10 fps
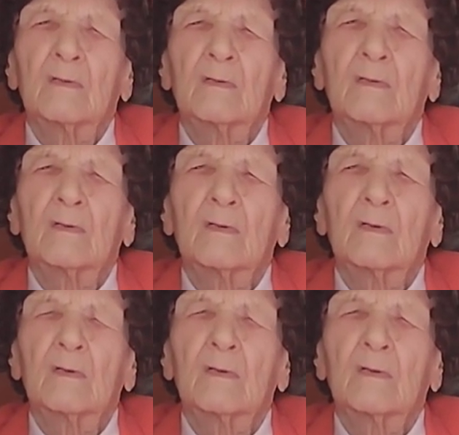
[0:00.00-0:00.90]

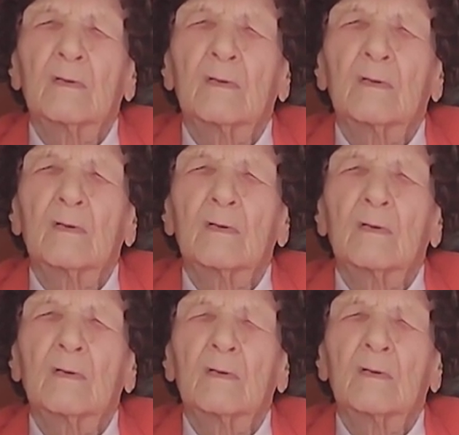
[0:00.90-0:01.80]

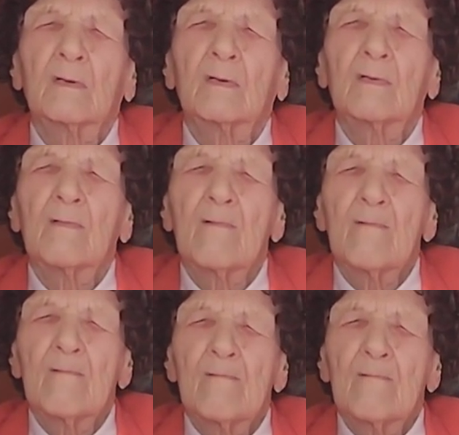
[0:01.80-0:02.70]

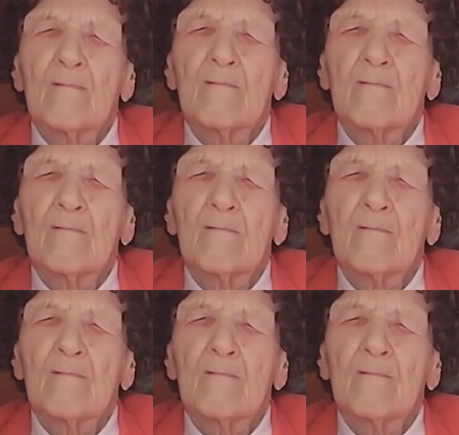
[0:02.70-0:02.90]
[no speech]